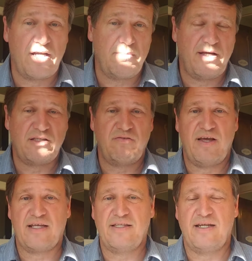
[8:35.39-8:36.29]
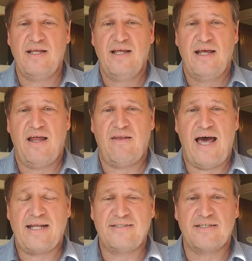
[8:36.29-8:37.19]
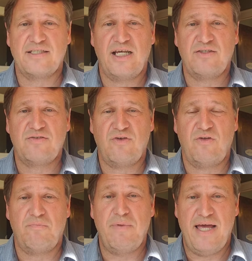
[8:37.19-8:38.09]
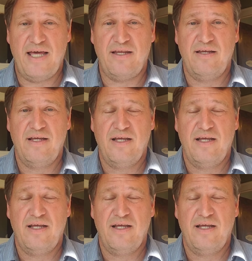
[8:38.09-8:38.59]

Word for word: talking about the fact that a lot of successful men